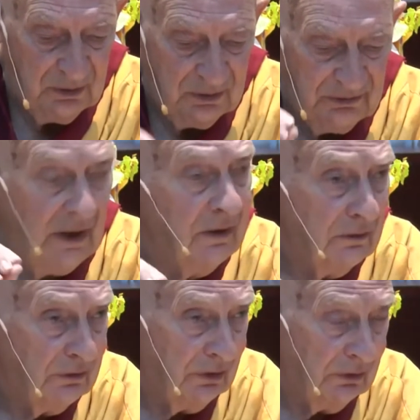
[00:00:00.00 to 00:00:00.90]

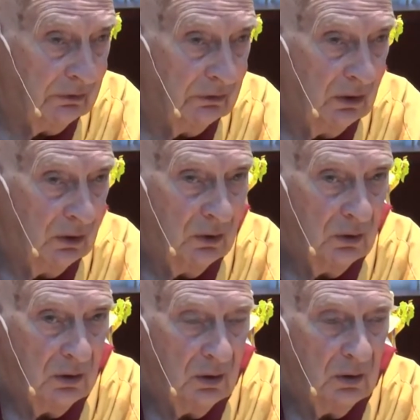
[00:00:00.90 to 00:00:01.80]
sentences,
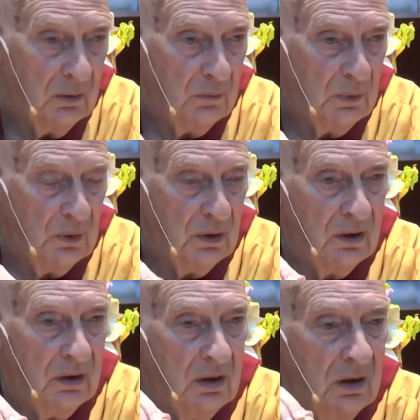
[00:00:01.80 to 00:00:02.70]
Buddha